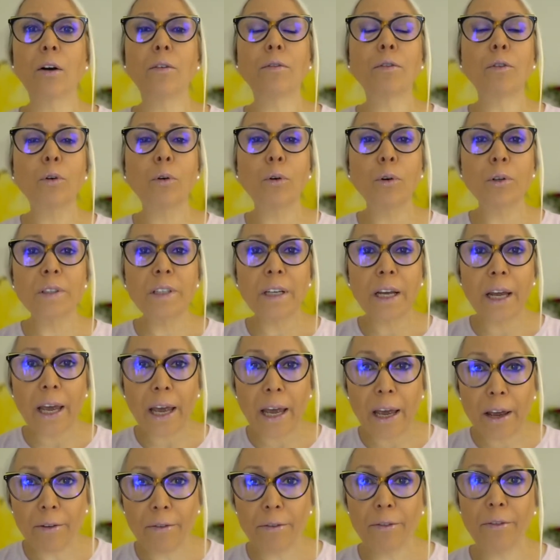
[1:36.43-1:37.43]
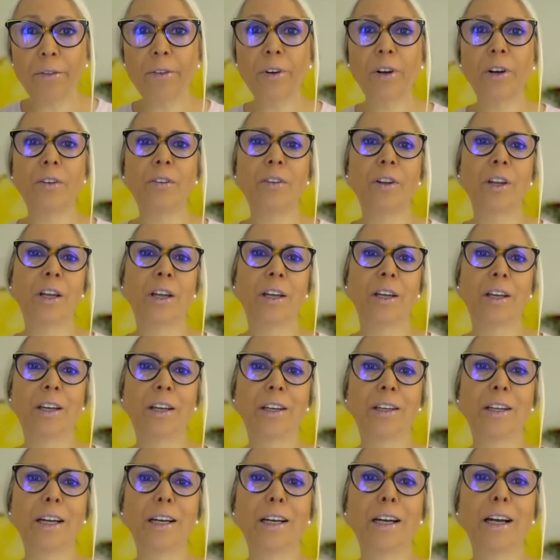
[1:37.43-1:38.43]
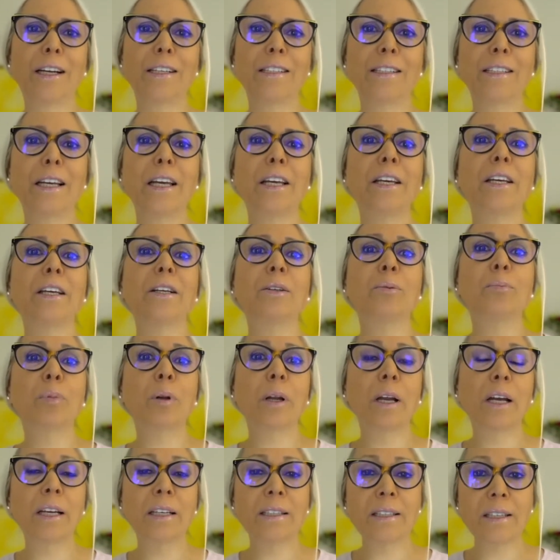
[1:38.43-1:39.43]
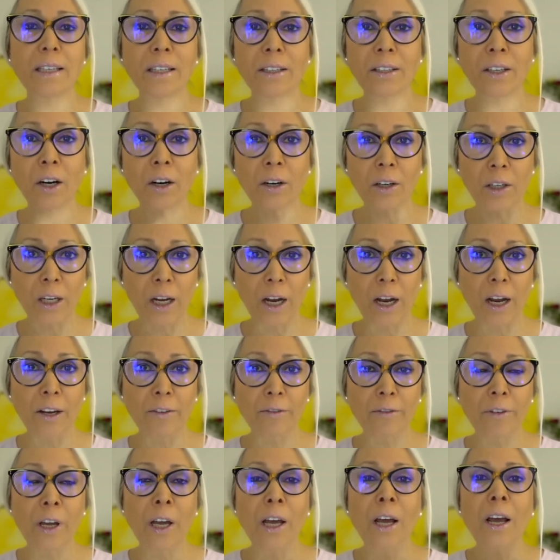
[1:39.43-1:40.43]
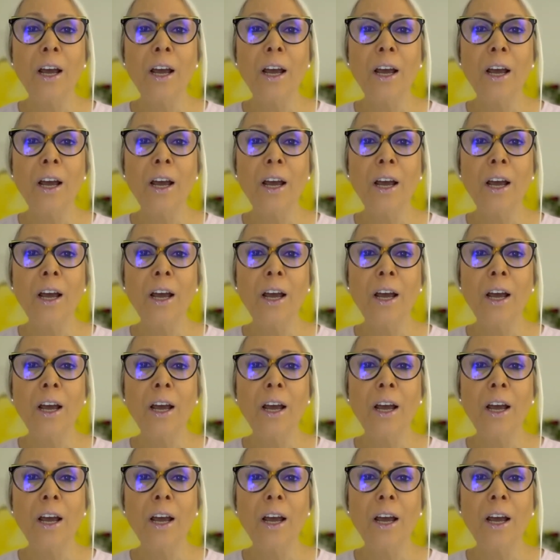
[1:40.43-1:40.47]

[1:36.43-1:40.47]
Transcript: Of course, everything that has taken place in our life